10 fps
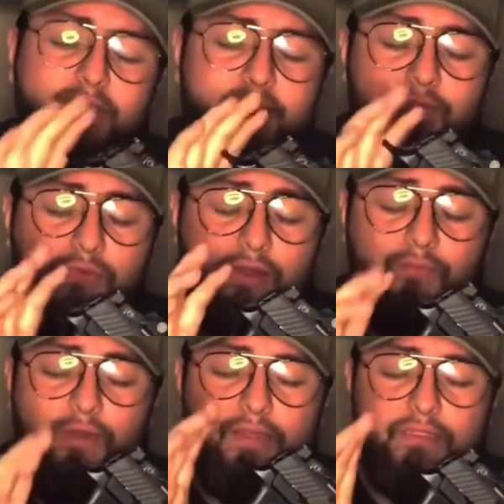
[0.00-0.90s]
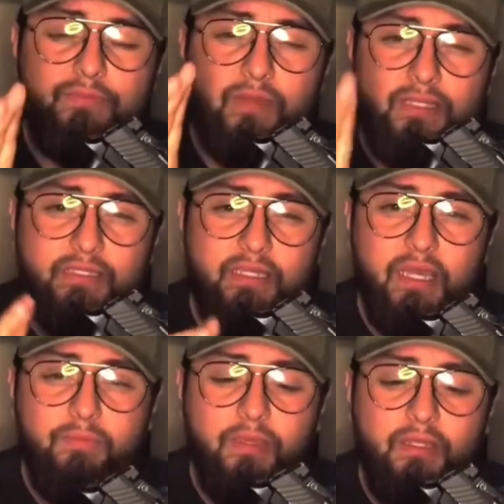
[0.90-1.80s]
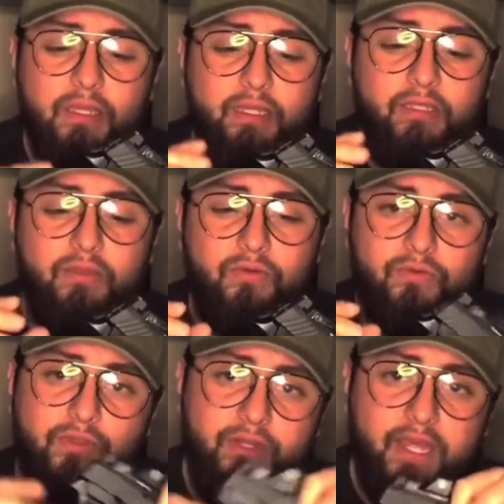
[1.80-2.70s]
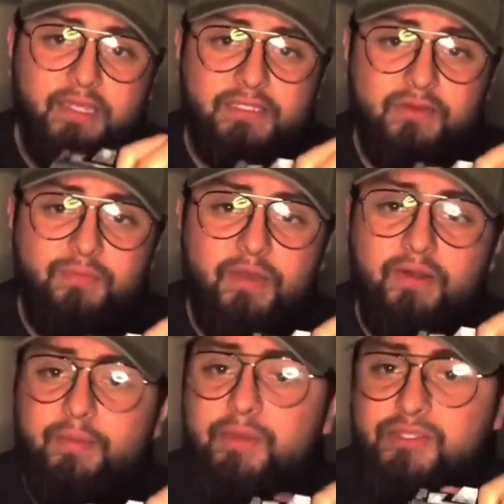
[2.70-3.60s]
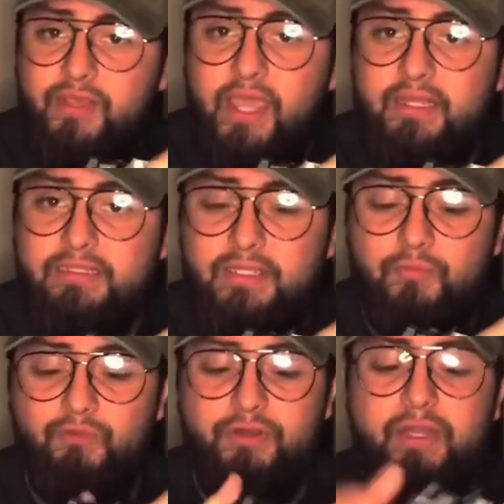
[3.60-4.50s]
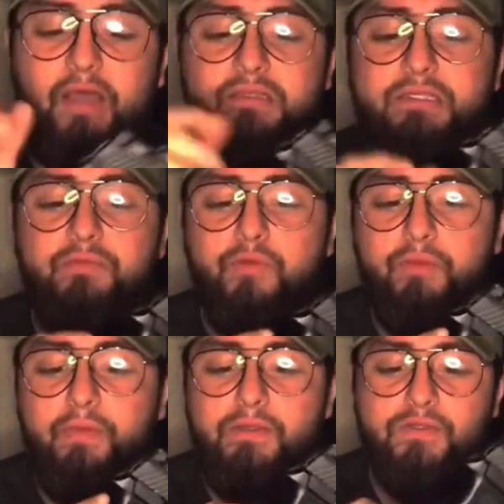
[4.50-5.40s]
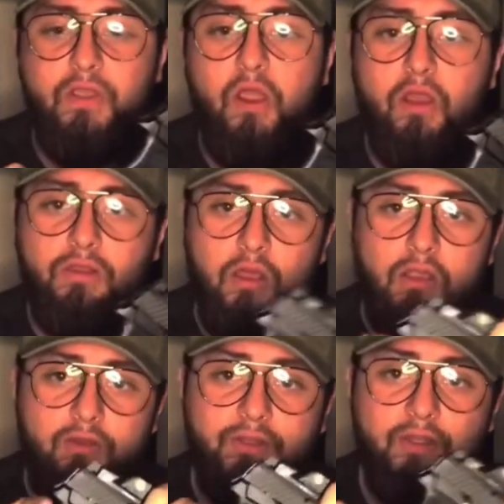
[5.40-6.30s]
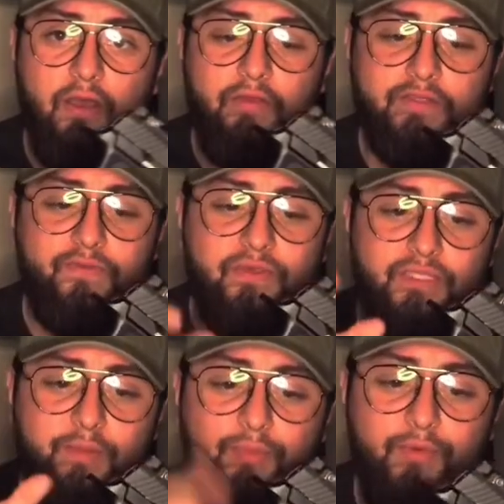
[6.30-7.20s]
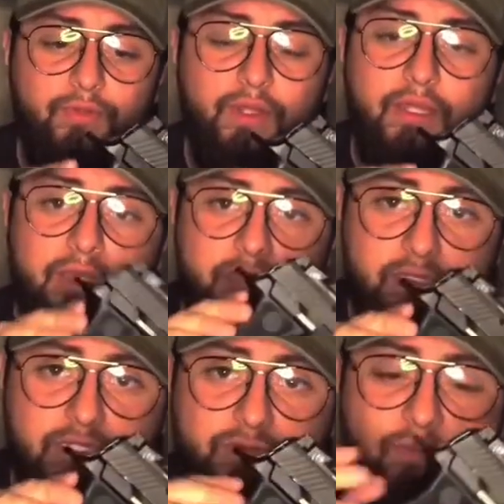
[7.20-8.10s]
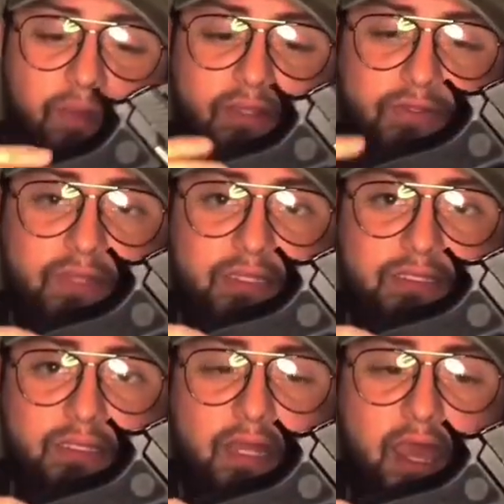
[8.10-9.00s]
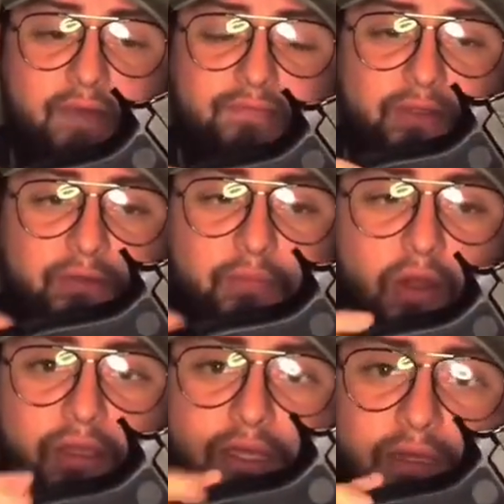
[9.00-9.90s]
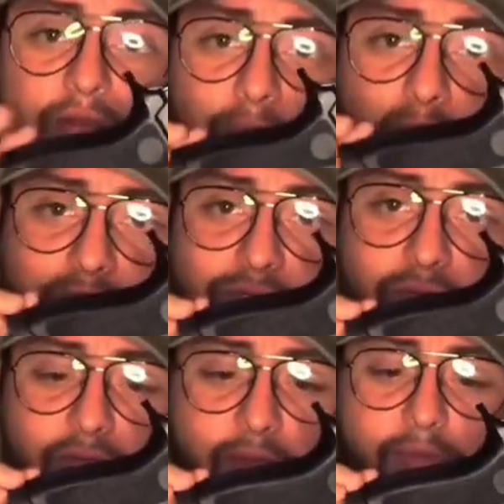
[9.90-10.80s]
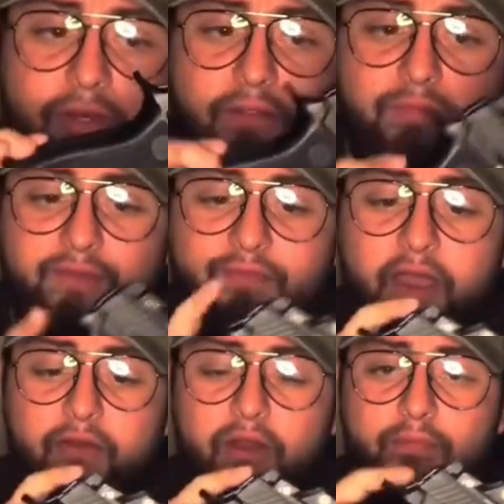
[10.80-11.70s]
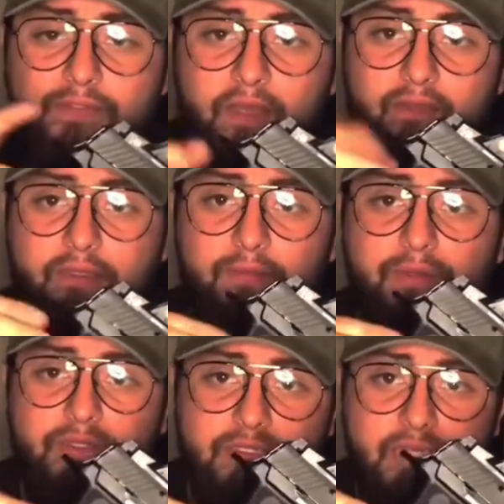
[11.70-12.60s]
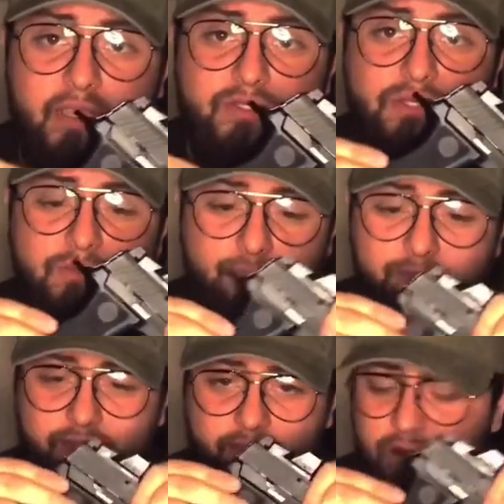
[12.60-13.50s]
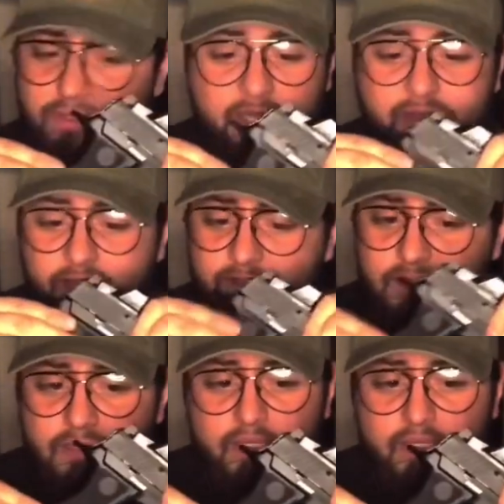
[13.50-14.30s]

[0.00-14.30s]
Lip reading: When I say that, I mean, like, you're gonna still be able to put your hand somewhere. Now, some grip modules are longer than others. For example, this grip module is actually an aftermarket module that I put on my firearm, so I did put this extra width or length on it.